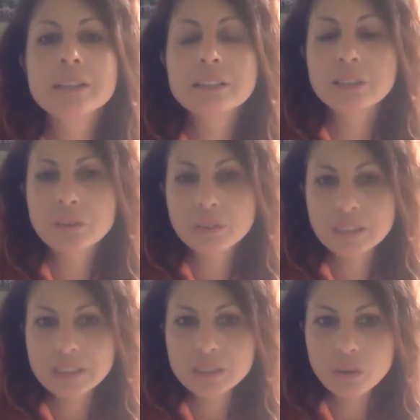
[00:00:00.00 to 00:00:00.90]
You know,
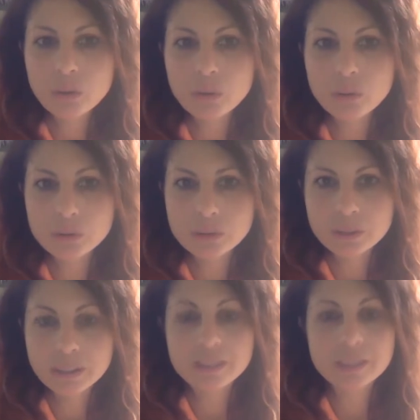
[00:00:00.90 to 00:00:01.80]
these goals
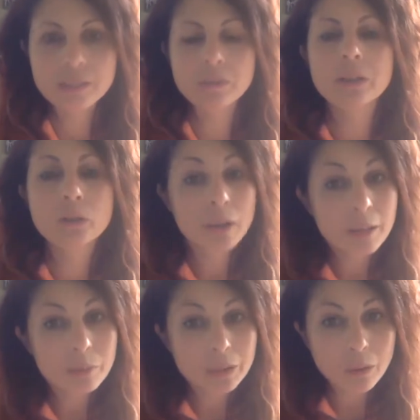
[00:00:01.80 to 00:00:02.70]
can seem
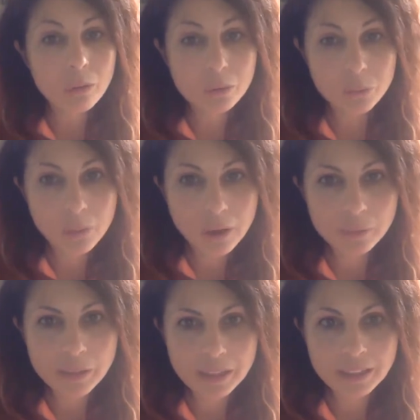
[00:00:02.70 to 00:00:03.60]
incredibly
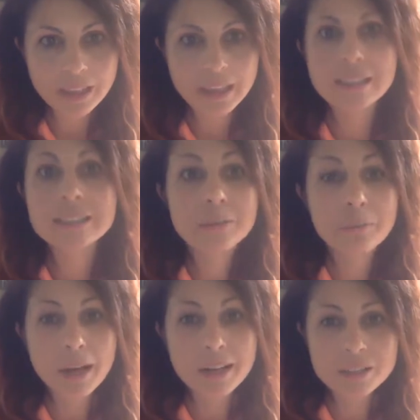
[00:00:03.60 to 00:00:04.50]
overwhelming and
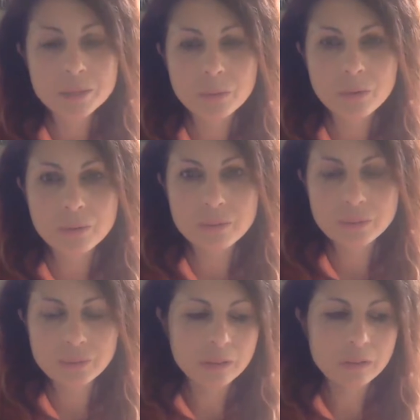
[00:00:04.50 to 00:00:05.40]
impossible.
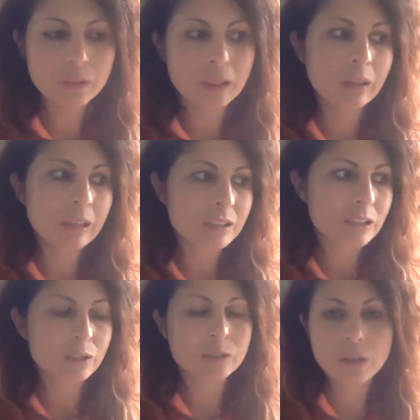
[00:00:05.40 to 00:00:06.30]
You think to
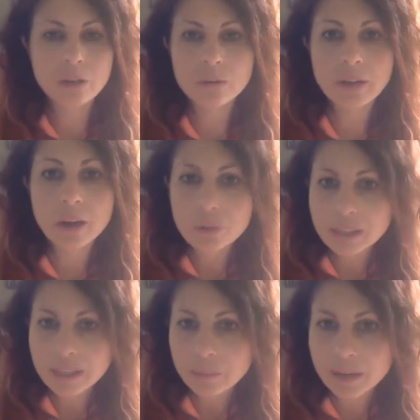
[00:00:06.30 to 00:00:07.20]
yourself, how
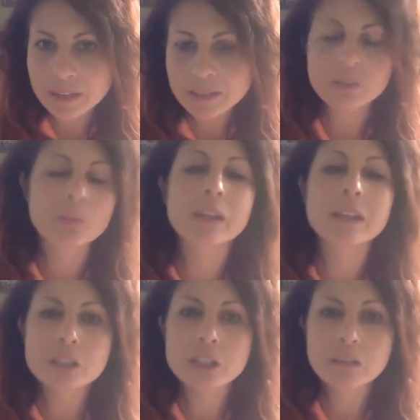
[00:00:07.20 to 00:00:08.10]
can I possibly
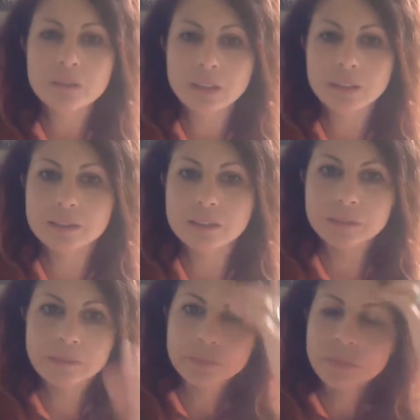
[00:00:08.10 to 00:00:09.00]
achieve this?
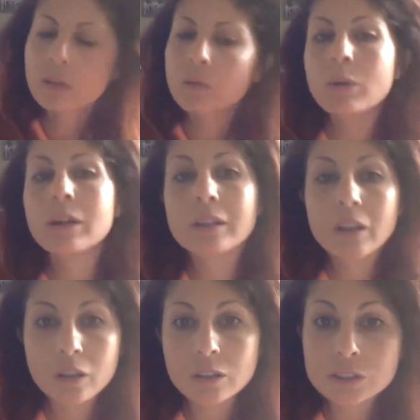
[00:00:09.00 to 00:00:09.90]
Well, it
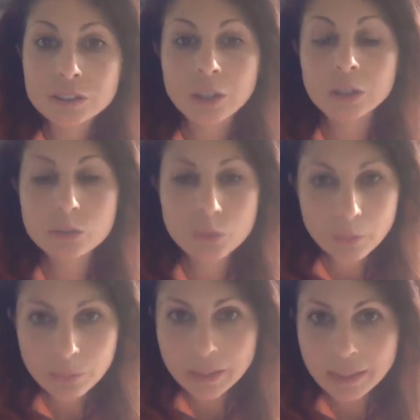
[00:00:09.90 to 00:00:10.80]
all starts with a
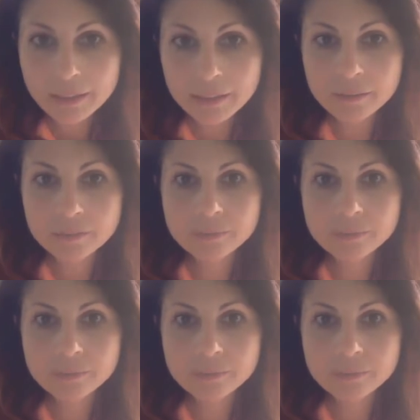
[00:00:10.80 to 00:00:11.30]
plan.